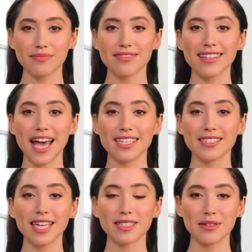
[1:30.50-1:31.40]

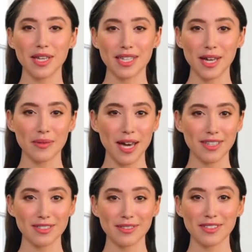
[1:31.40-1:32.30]
Next, explain the
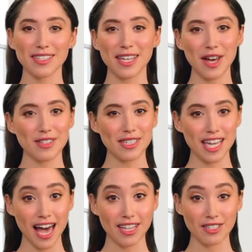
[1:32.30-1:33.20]
impact. How did
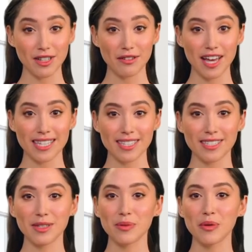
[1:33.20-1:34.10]
the action affect the
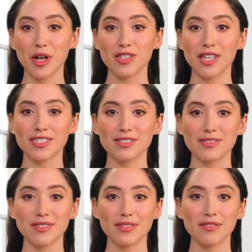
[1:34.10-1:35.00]
team or project?
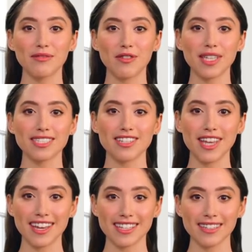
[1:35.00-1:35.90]
For
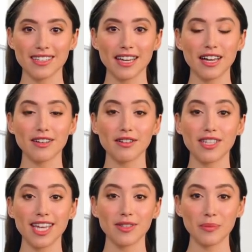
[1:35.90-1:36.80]
instance, the
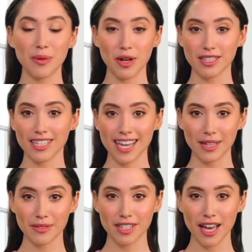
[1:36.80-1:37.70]
late report
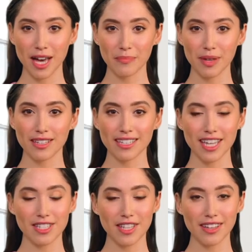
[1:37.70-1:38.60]
delayed the client
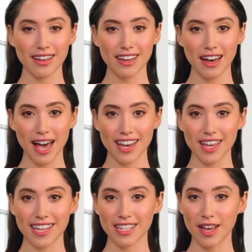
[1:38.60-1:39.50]
presentation.
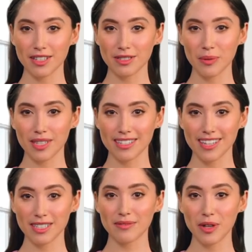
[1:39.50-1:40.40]
Highlighting
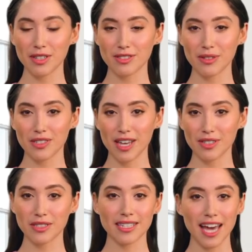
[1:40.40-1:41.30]
consequences fosters
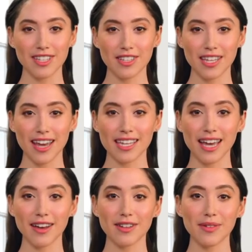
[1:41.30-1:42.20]
understanding and
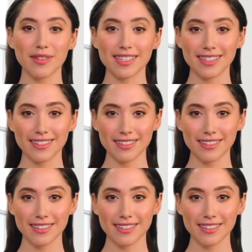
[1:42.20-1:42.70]
accountability.